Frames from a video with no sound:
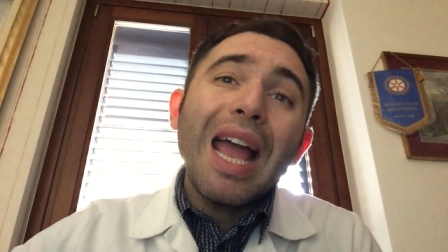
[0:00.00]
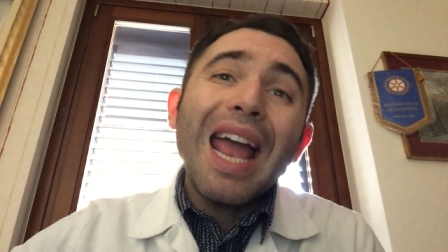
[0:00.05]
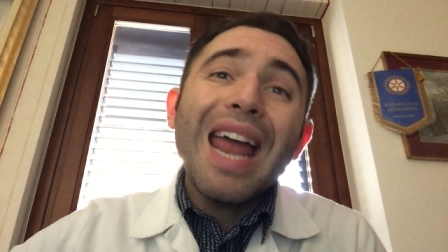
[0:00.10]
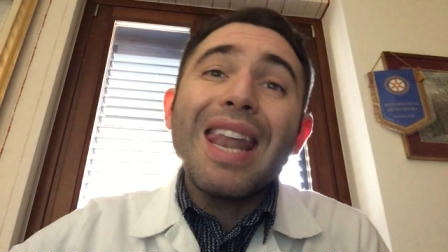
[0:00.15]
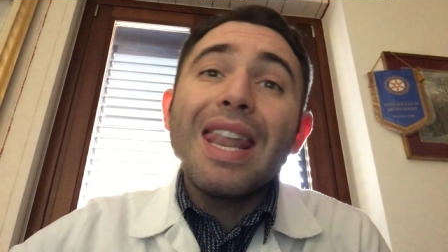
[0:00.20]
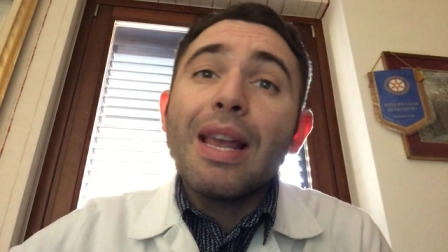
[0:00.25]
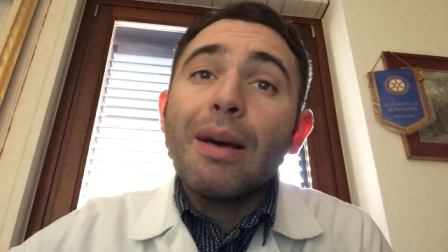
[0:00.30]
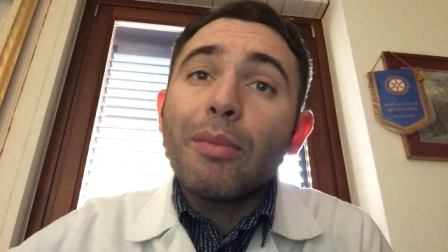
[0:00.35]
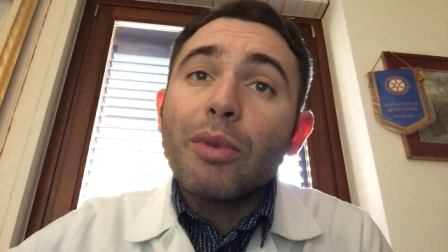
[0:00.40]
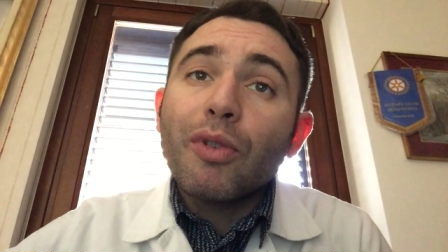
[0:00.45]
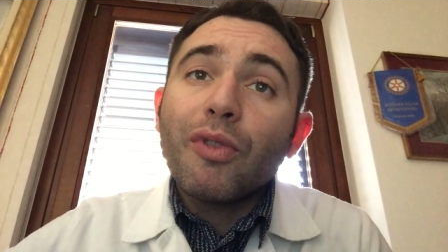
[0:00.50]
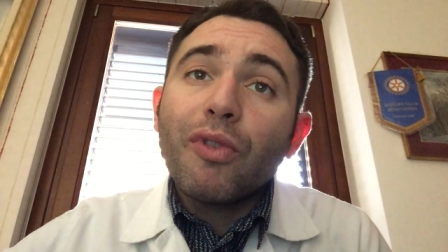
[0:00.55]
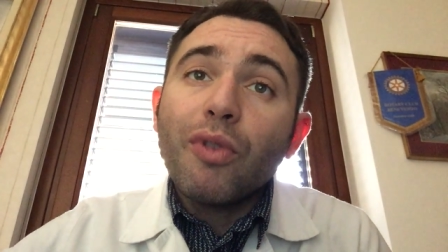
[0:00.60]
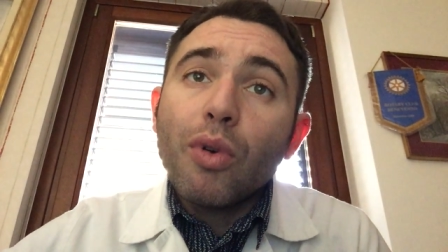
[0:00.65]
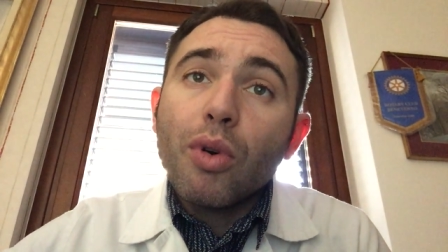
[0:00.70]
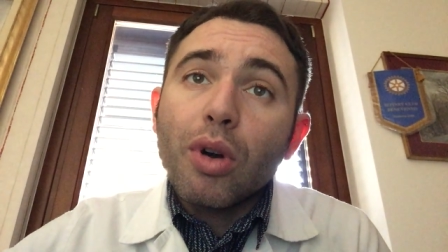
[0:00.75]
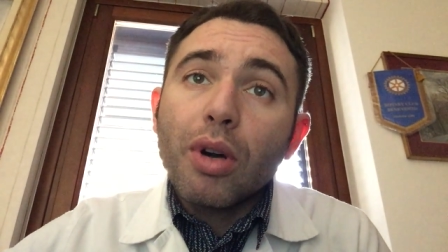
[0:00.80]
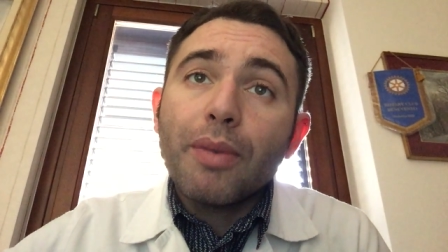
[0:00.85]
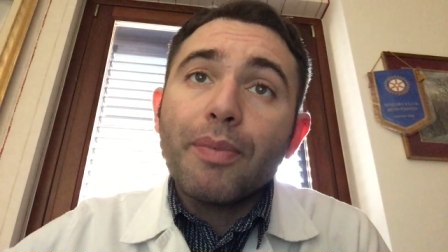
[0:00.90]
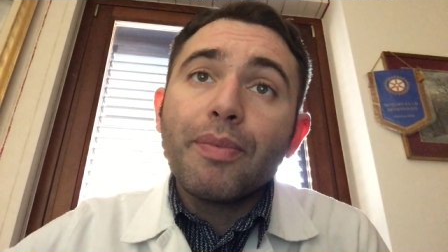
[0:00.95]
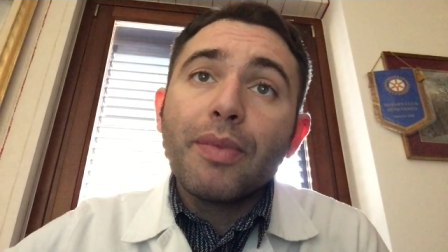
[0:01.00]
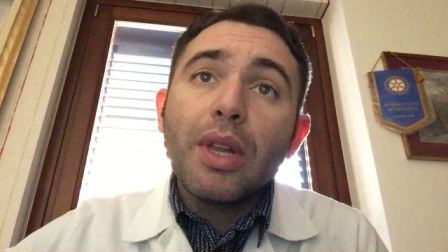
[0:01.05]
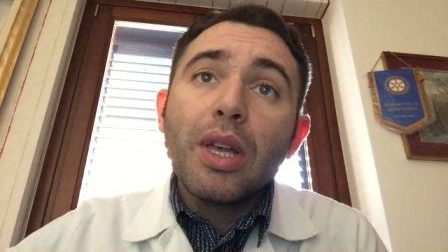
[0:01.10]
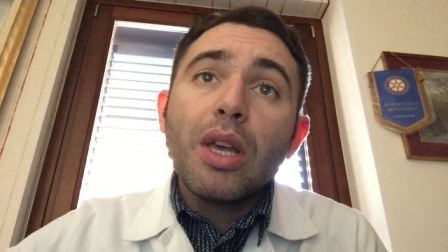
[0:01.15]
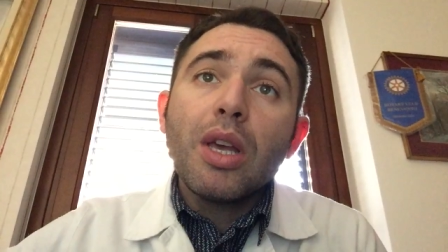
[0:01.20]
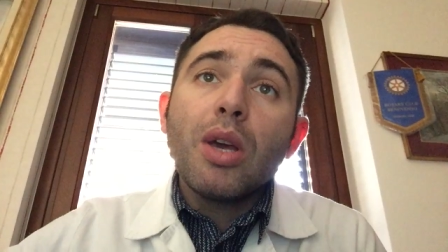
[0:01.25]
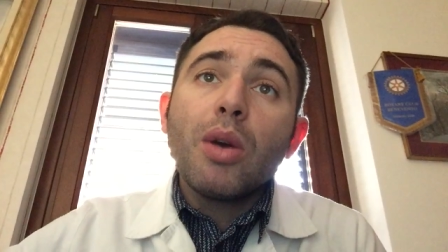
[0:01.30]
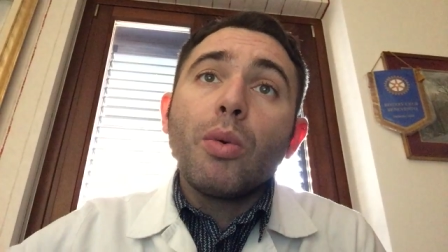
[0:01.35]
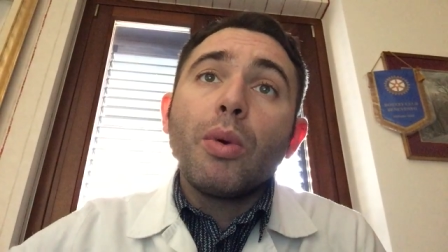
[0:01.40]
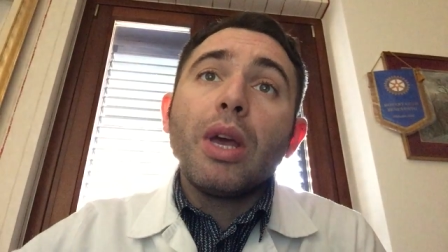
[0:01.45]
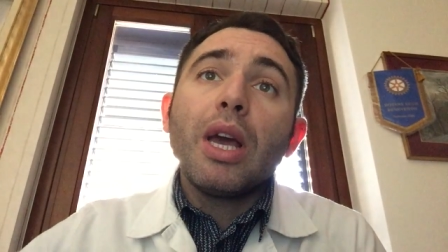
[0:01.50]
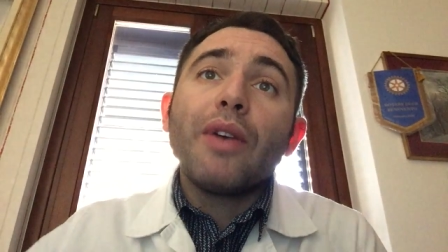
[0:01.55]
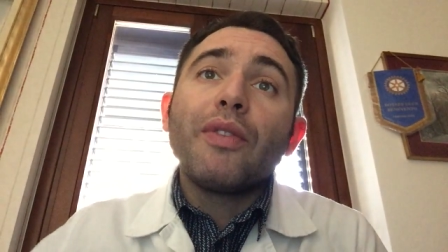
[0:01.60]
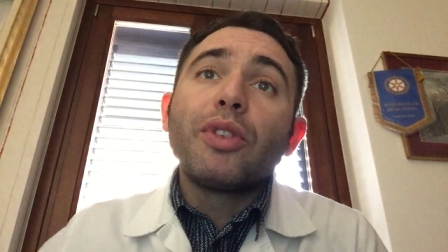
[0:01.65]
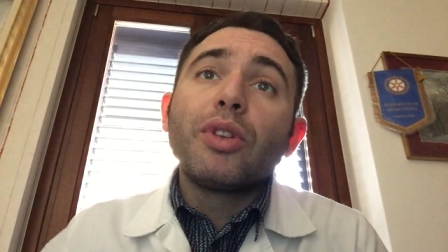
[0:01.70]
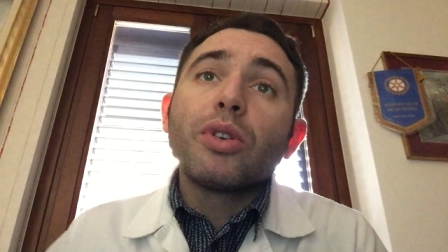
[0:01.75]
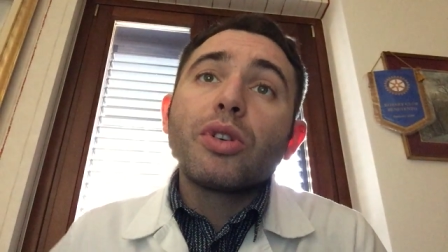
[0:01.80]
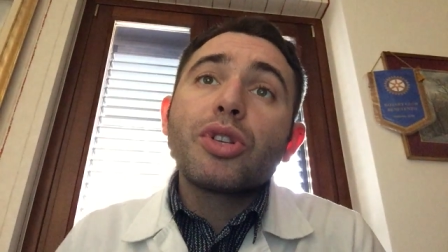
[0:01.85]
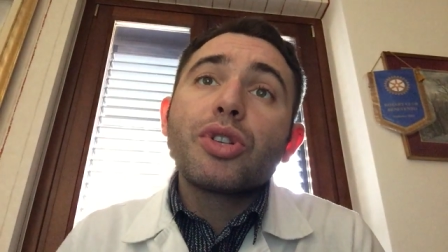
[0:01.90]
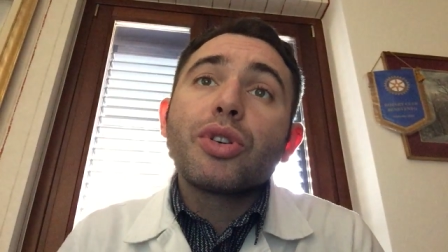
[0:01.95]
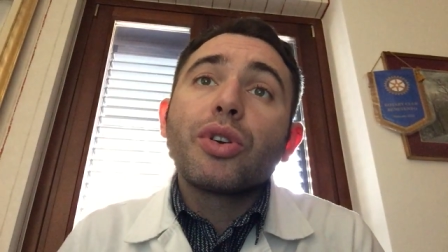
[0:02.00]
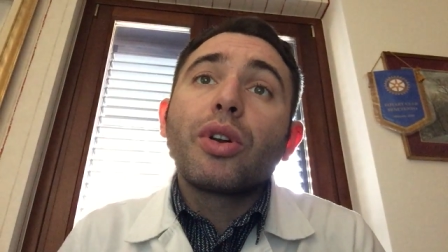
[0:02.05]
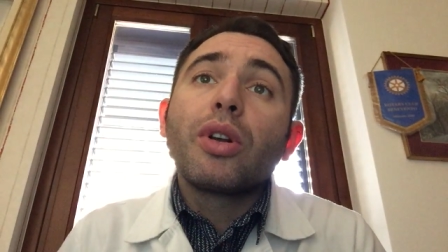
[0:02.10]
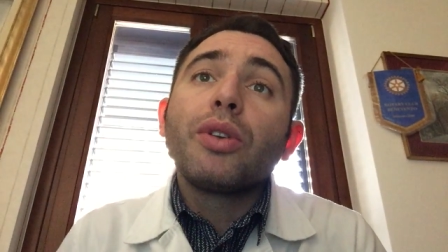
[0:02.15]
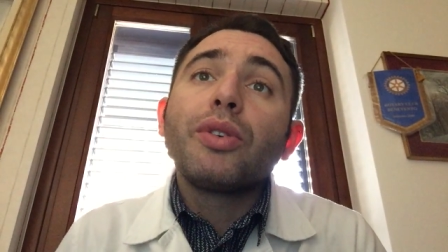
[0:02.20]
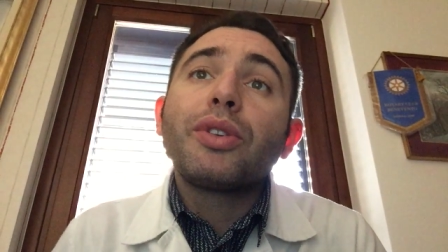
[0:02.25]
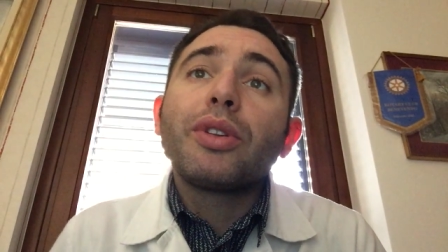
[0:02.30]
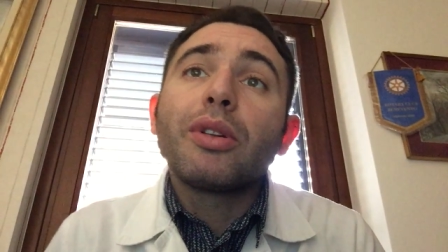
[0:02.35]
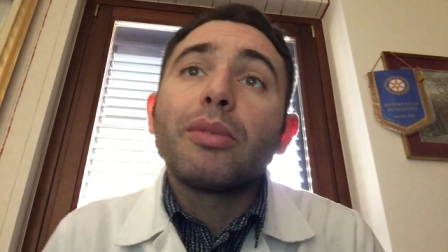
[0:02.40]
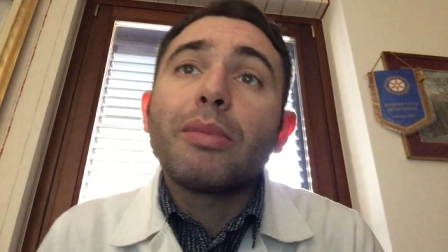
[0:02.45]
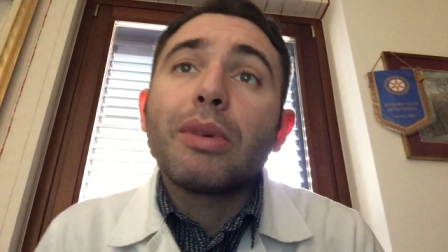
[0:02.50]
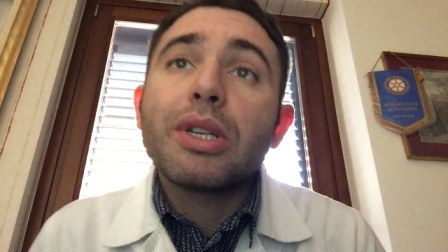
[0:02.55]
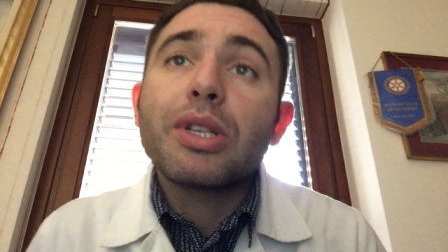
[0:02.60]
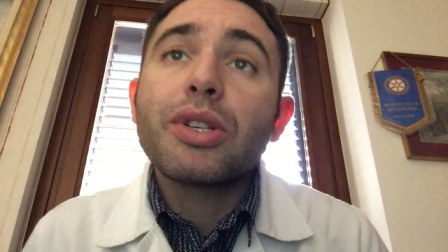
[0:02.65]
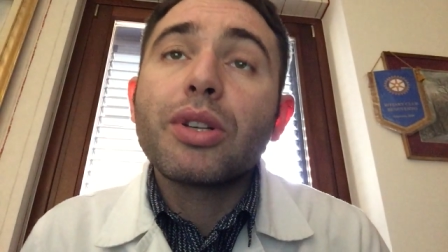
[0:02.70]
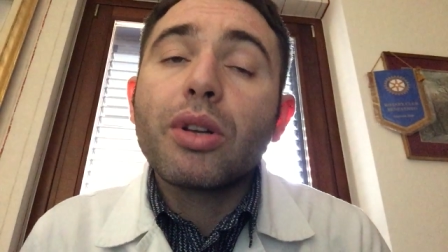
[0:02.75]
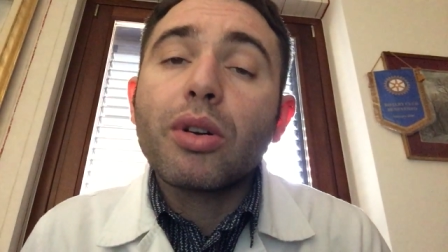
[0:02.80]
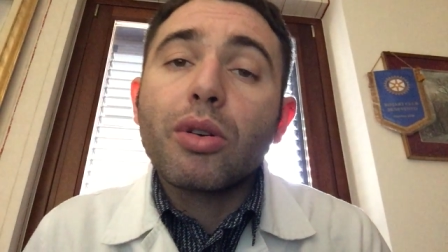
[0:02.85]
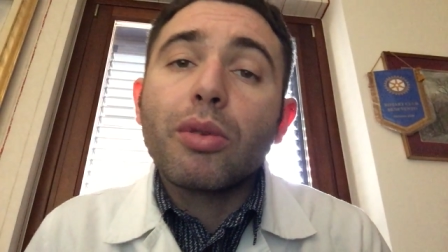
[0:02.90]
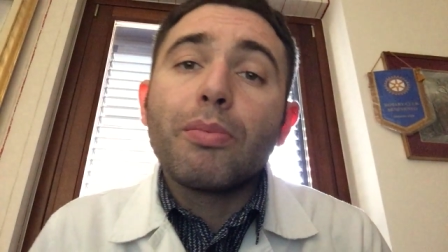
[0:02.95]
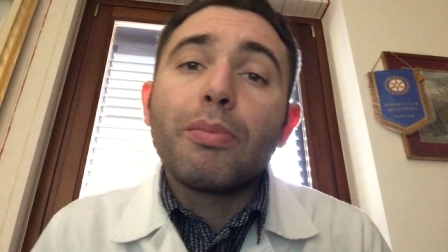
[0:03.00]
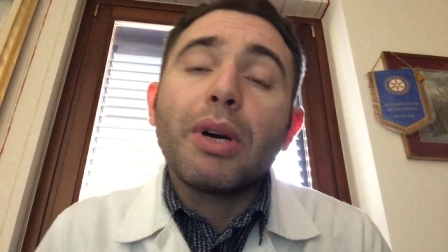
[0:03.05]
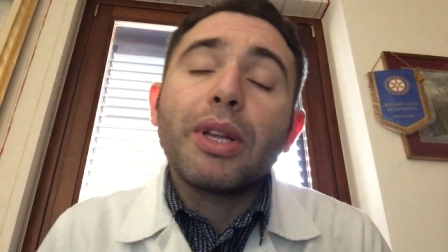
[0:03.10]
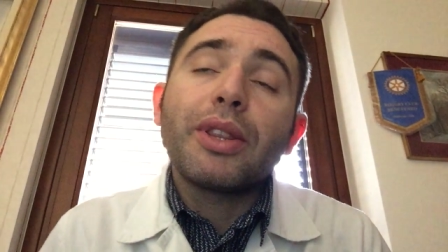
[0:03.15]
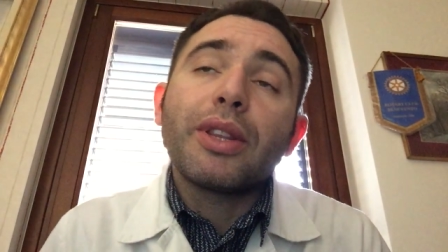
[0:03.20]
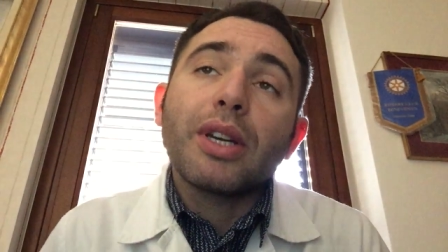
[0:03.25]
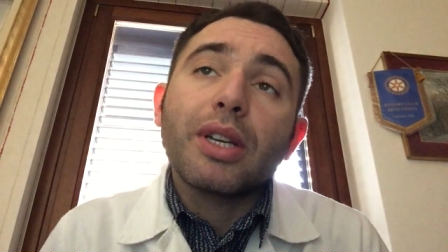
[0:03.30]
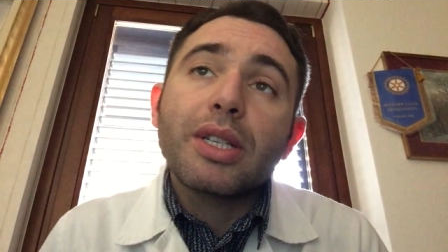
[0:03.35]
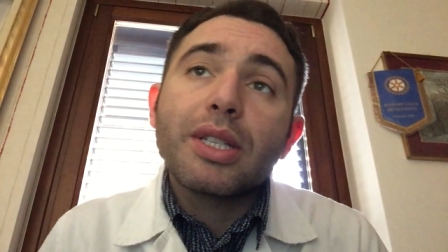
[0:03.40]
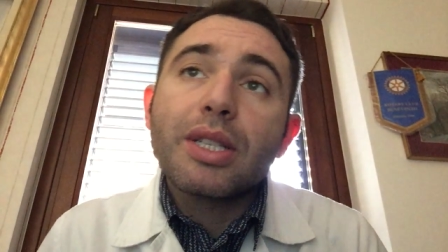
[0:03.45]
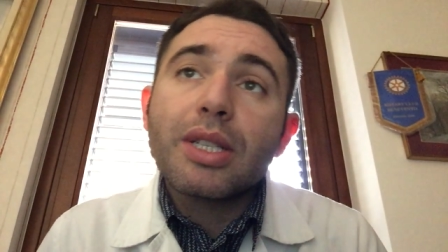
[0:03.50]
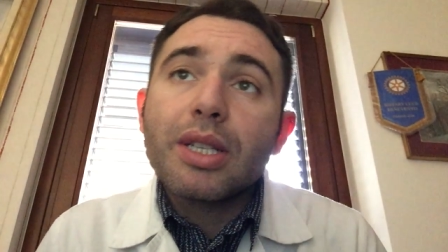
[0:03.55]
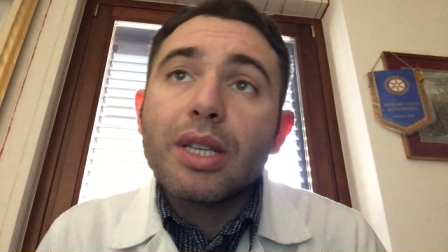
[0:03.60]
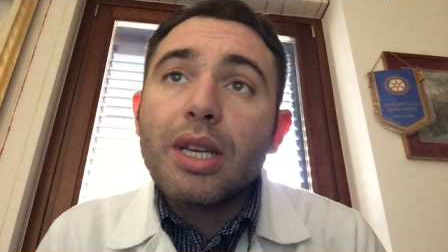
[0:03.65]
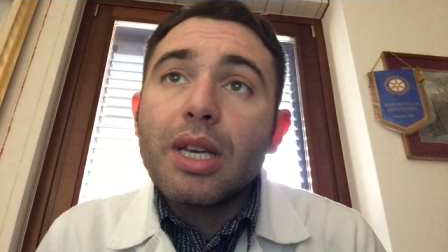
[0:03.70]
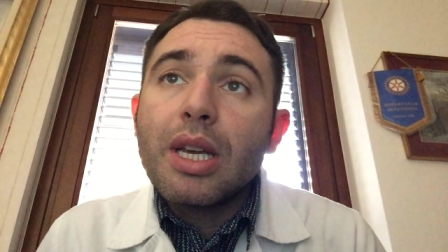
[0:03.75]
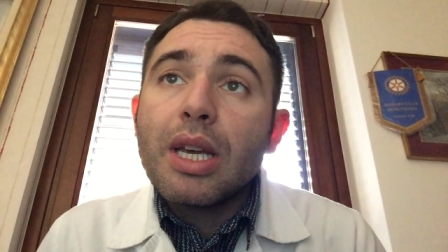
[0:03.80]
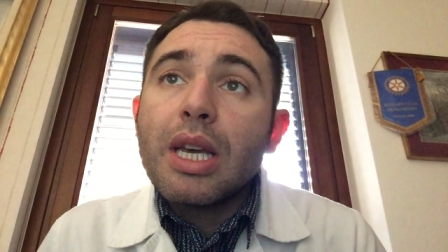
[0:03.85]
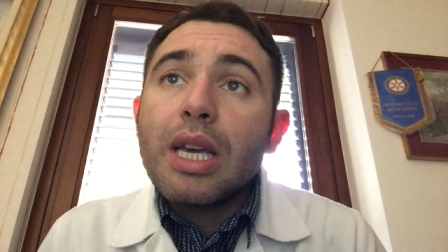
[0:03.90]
And number four, we have dorsogluteal muscle or buttocks.